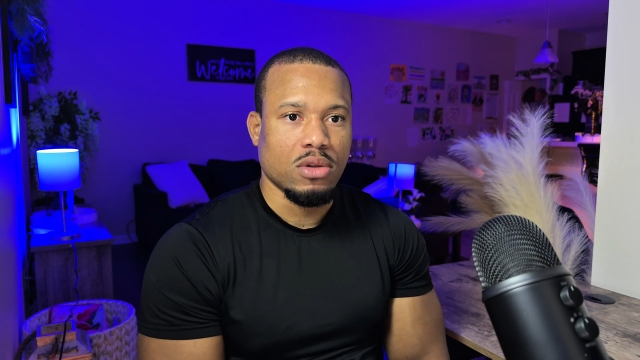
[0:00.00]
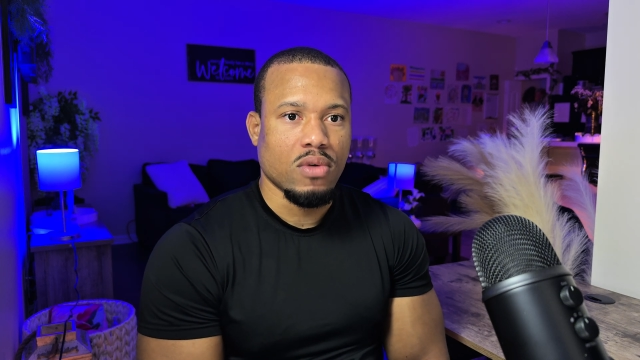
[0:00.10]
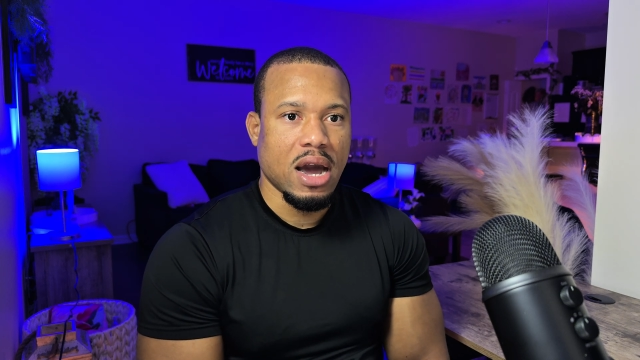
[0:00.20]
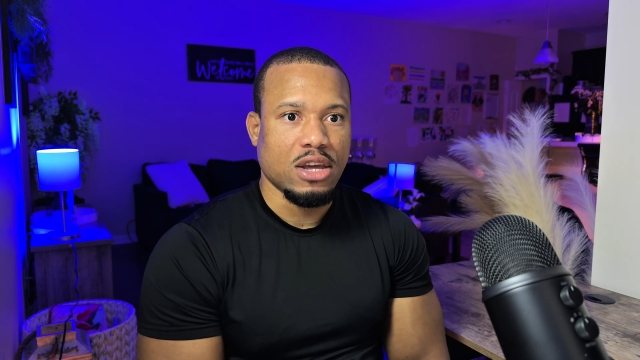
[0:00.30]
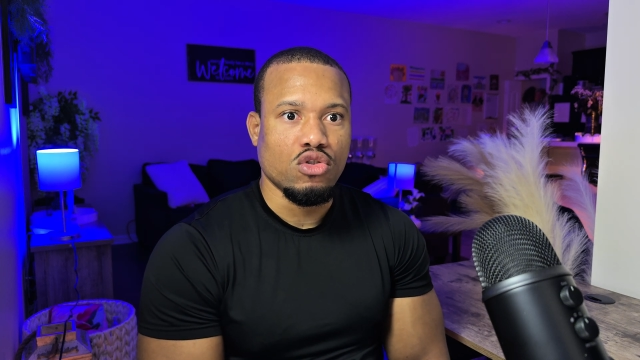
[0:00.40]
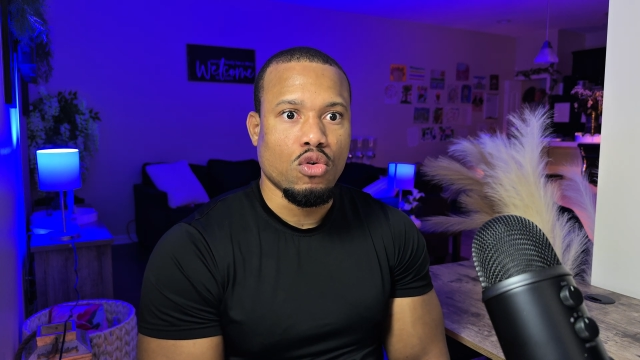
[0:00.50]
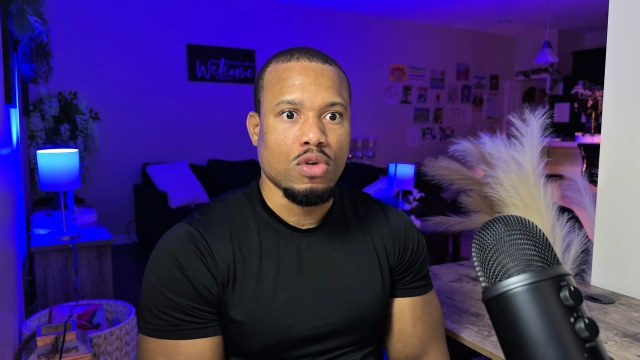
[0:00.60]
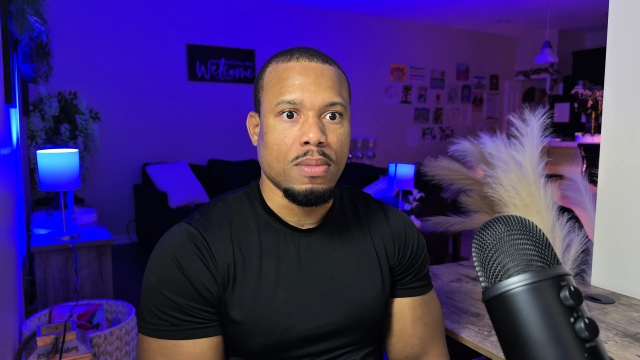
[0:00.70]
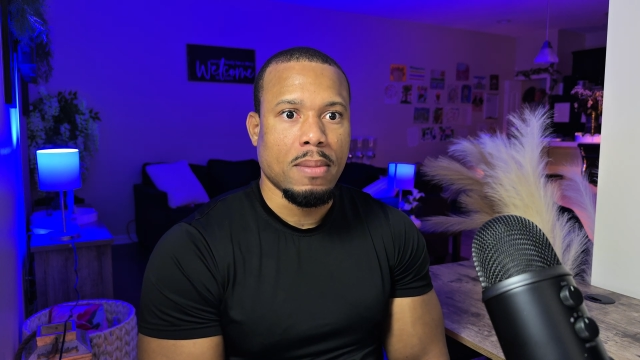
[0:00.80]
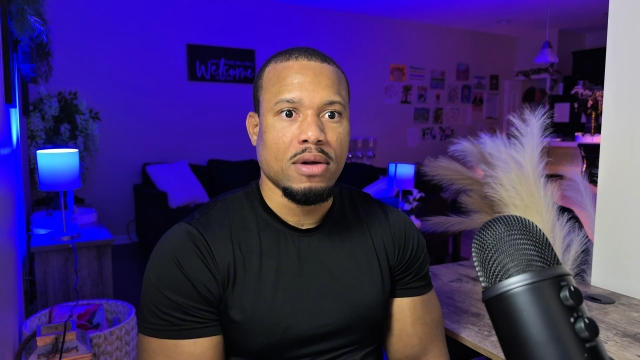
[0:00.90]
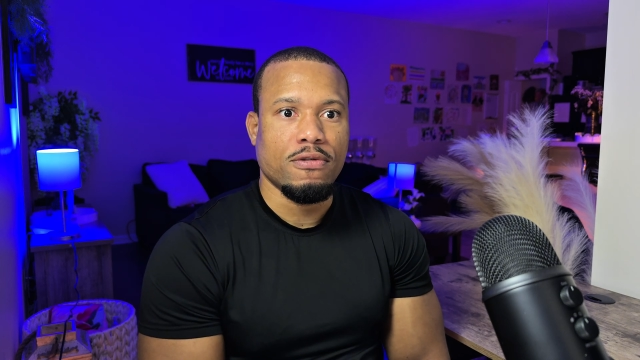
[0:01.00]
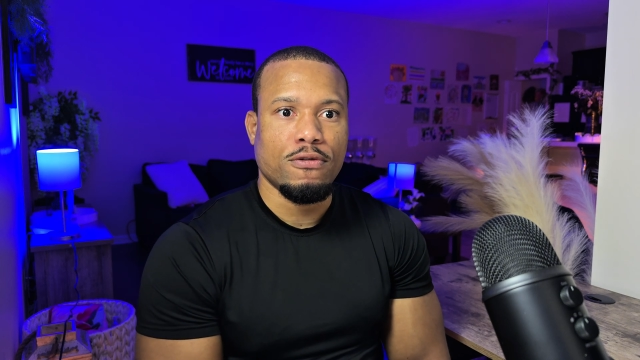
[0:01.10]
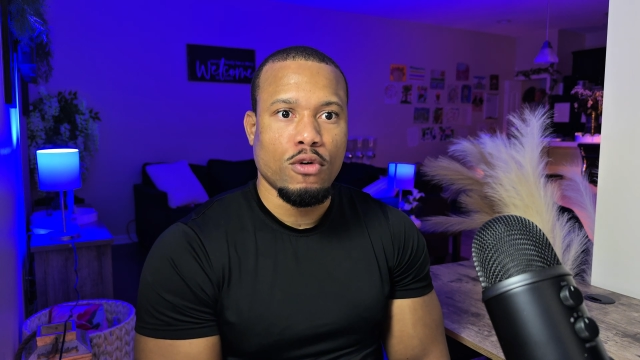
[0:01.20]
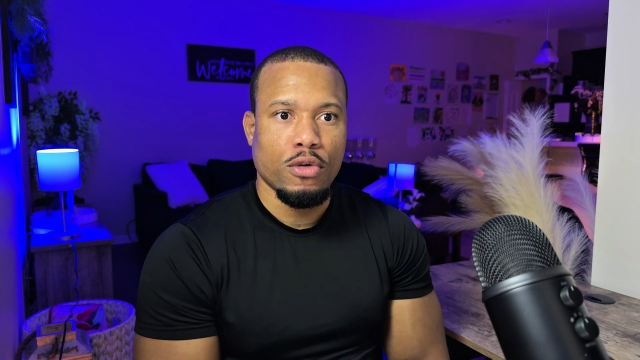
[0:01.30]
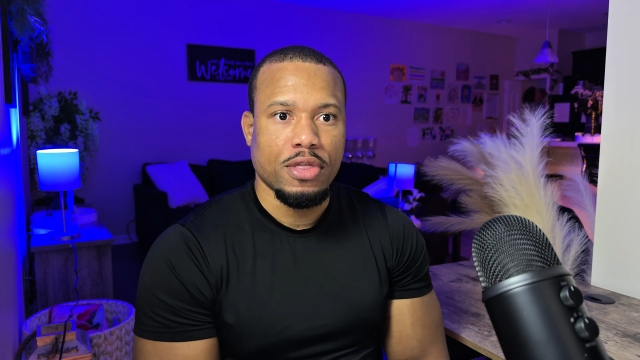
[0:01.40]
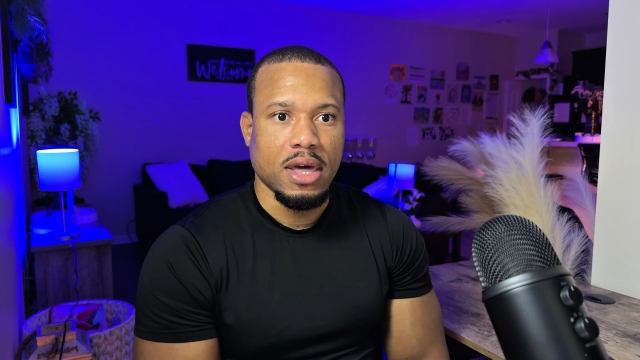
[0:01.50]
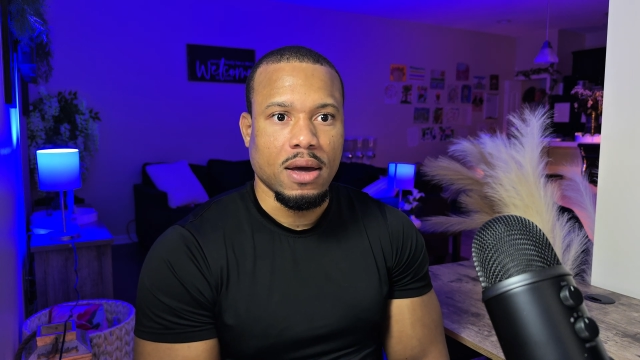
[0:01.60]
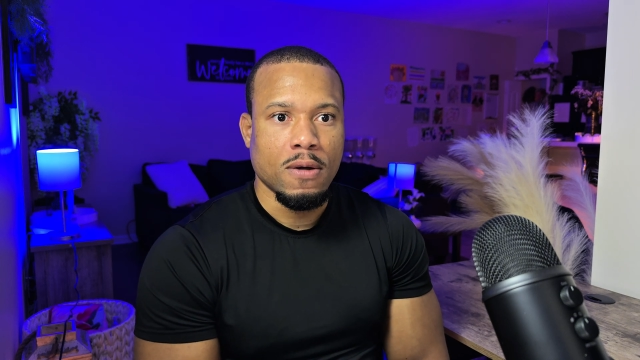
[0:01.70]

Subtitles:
right? You don't remember the full thing,